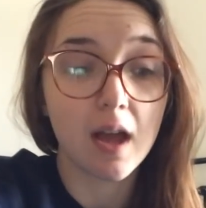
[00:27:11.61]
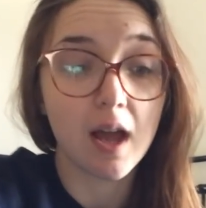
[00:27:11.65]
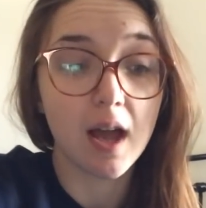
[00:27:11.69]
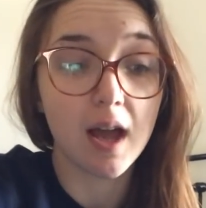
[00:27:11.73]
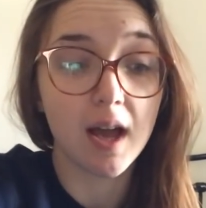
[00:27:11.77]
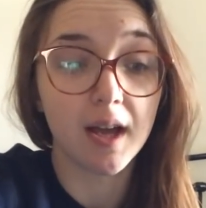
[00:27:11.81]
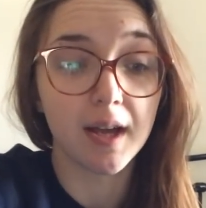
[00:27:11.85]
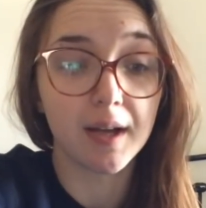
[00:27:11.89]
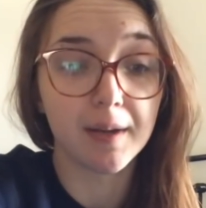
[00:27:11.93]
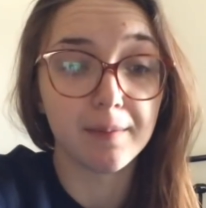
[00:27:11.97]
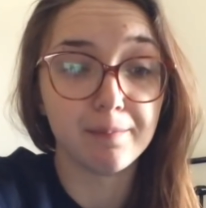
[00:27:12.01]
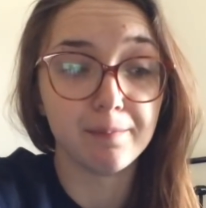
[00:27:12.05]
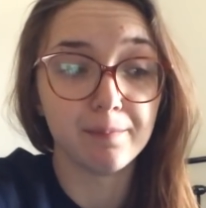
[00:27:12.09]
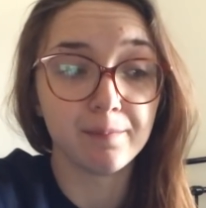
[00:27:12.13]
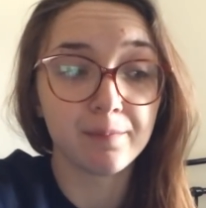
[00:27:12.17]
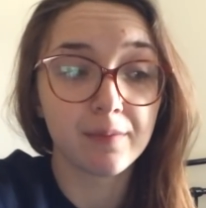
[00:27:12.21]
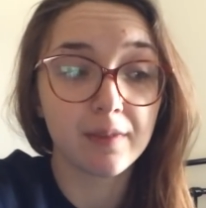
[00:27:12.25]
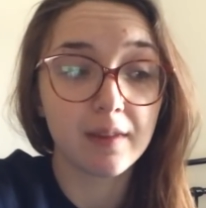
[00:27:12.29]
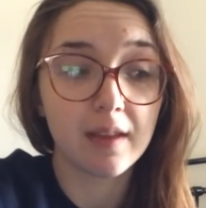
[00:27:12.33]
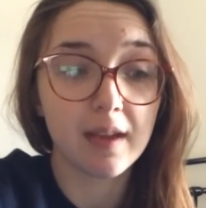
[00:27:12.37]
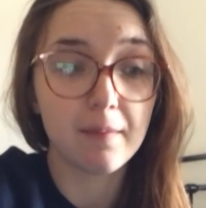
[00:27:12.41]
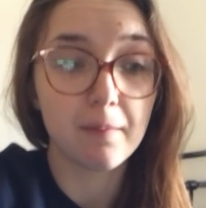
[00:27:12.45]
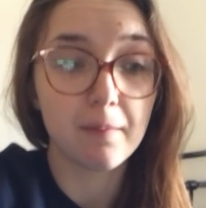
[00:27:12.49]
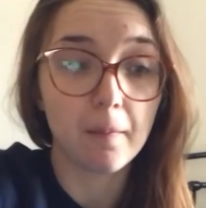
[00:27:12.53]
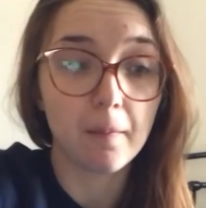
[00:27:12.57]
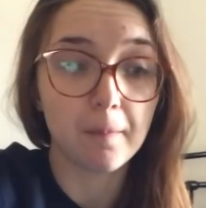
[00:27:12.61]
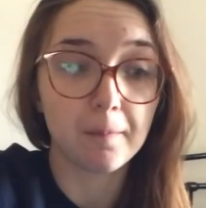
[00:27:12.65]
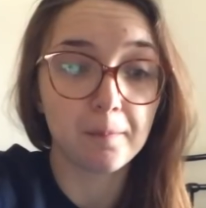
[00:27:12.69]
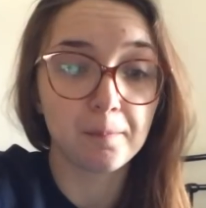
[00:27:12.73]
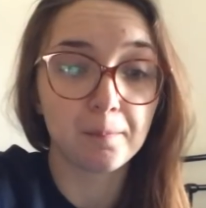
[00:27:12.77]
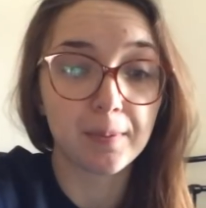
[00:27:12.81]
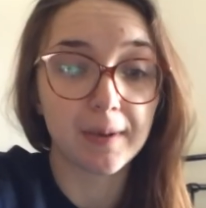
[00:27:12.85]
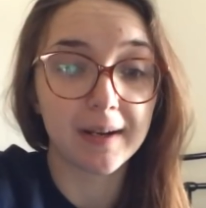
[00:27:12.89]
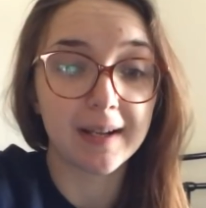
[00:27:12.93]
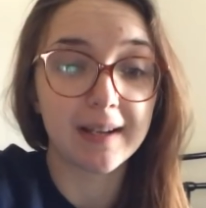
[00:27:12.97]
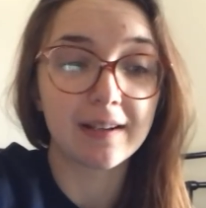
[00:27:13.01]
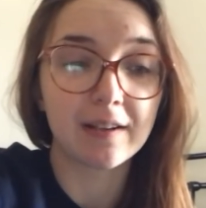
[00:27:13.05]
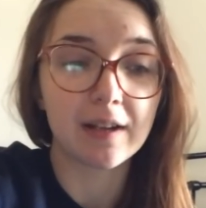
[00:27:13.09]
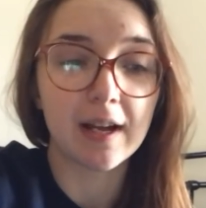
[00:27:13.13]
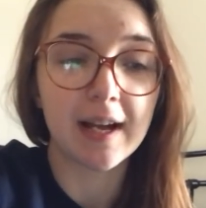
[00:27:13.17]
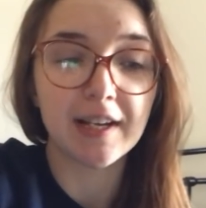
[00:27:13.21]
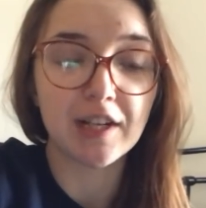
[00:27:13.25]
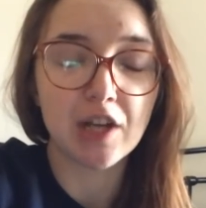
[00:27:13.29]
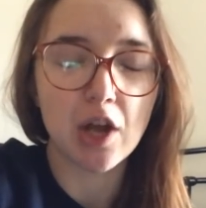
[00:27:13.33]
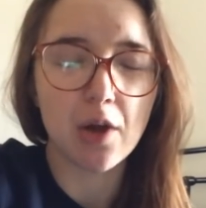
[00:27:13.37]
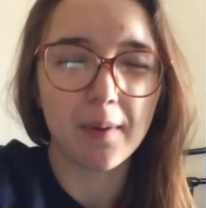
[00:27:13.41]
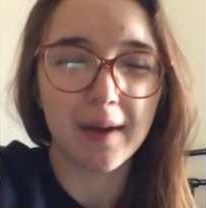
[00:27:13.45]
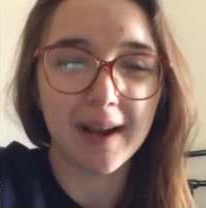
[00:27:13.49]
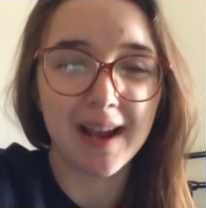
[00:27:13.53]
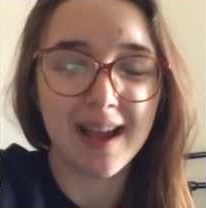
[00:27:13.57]
Um, but I, I
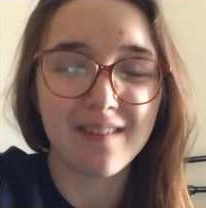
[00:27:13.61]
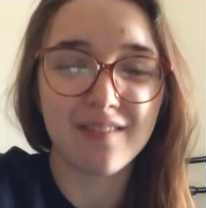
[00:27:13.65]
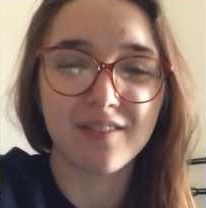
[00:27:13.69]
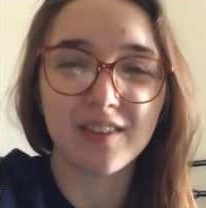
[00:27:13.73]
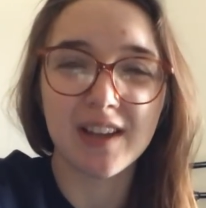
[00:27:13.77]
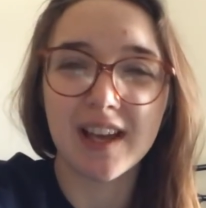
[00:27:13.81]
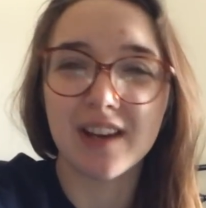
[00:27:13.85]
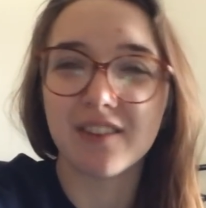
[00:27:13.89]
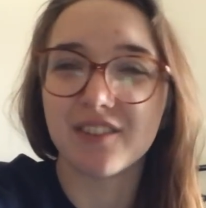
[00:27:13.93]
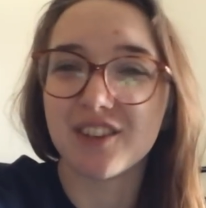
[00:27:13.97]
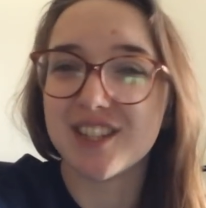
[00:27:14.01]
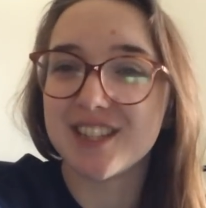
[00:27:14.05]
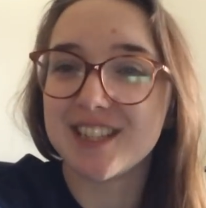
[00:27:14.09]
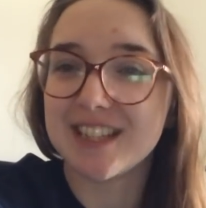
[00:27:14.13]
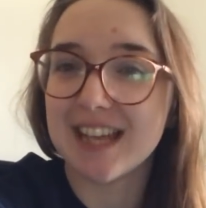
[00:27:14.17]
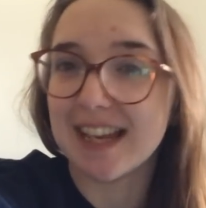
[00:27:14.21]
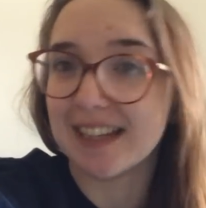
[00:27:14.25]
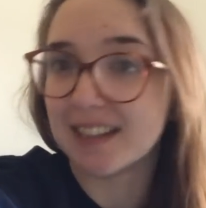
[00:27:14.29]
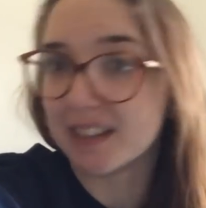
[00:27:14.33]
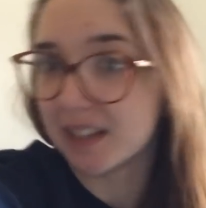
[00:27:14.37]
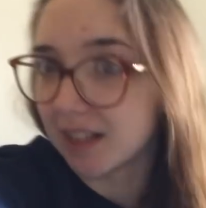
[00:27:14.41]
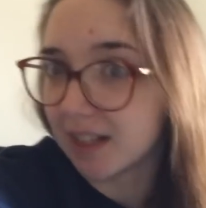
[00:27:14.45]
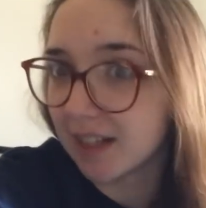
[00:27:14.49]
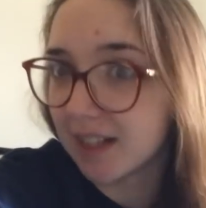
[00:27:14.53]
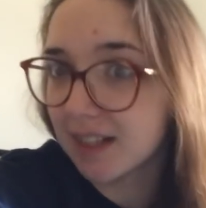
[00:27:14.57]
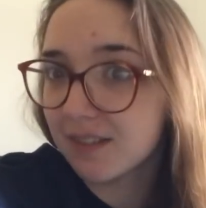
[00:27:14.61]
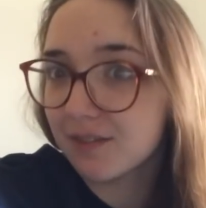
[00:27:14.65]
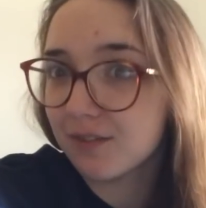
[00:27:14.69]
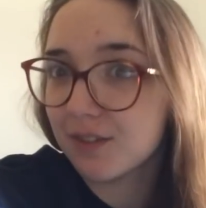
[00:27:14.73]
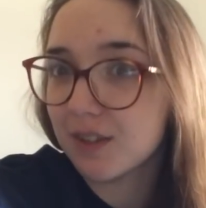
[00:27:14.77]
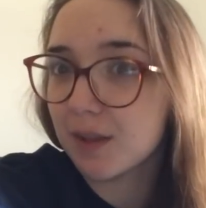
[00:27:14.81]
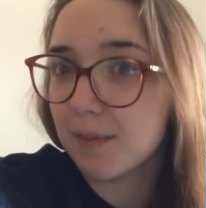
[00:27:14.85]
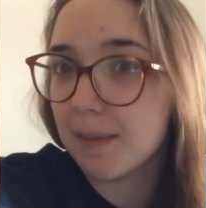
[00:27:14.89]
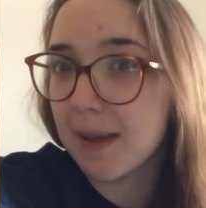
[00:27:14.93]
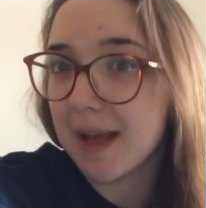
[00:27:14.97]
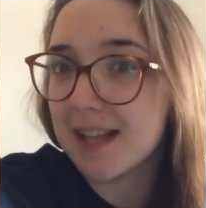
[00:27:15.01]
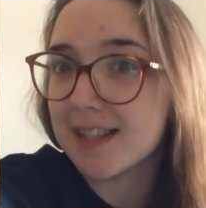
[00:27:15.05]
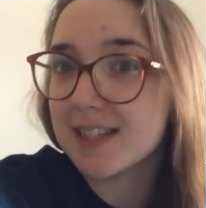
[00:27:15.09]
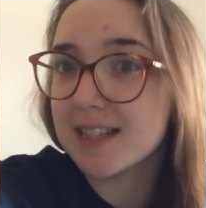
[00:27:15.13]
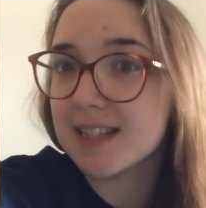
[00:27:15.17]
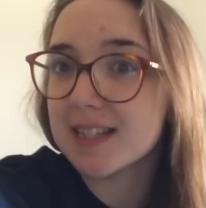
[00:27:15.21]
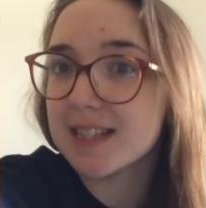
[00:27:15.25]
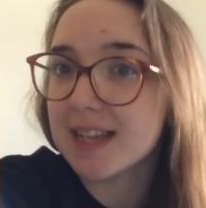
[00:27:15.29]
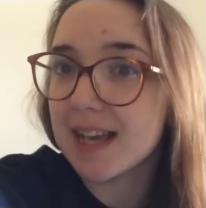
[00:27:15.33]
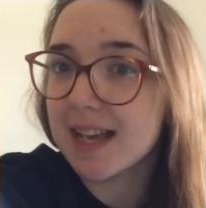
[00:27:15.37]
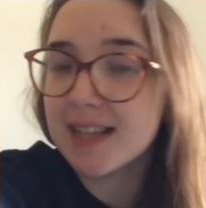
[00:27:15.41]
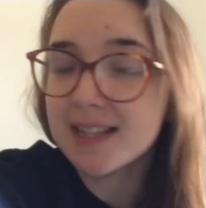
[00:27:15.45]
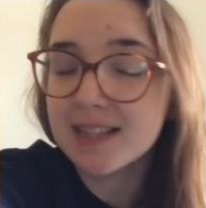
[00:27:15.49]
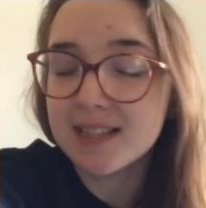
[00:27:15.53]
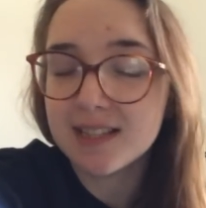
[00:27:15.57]
know I have kind of a deadline for the pattern
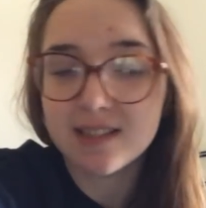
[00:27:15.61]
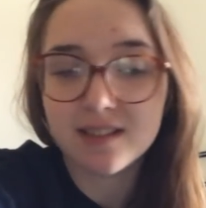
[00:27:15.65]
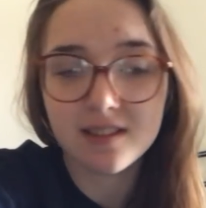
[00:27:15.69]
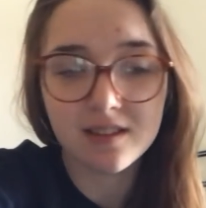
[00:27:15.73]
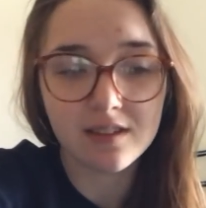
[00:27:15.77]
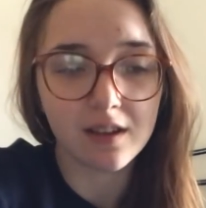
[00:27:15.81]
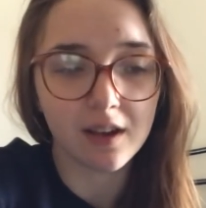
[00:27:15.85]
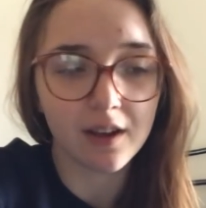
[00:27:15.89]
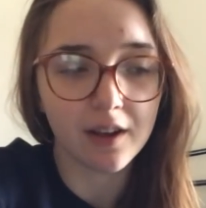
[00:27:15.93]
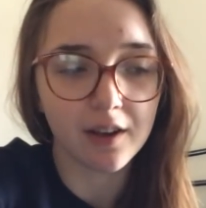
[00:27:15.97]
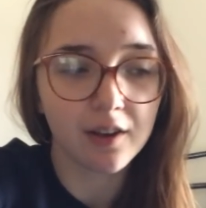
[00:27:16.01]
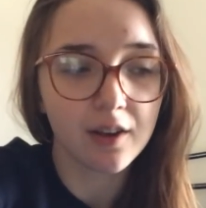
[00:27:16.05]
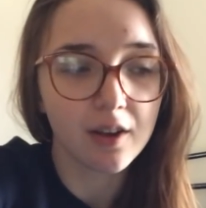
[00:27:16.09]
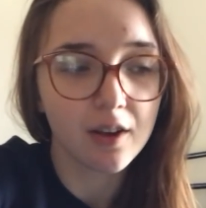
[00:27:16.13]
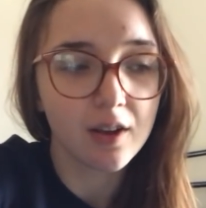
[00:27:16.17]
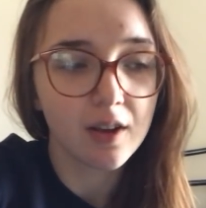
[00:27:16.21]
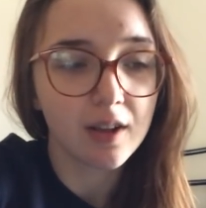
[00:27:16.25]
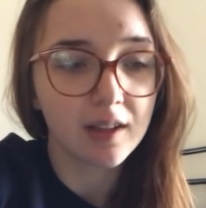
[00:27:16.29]
test so